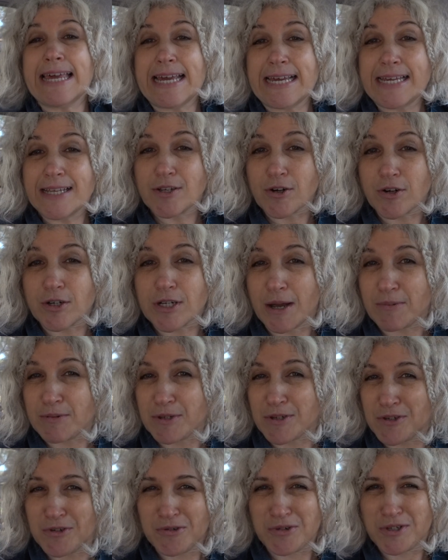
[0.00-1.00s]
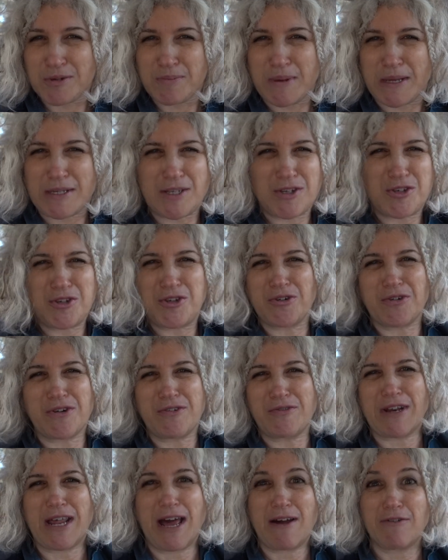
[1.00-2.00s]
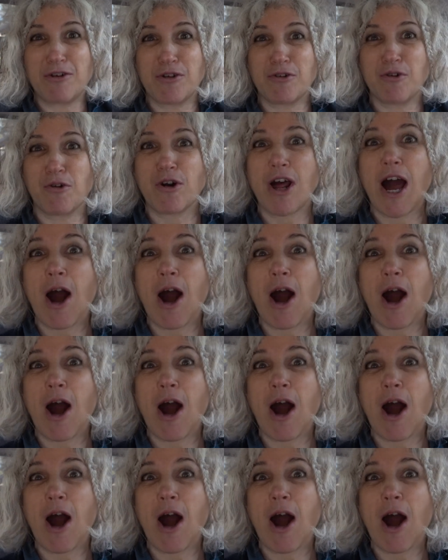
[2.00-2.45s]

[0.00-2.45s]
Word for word: These are types of storage spaces you don't even have in your own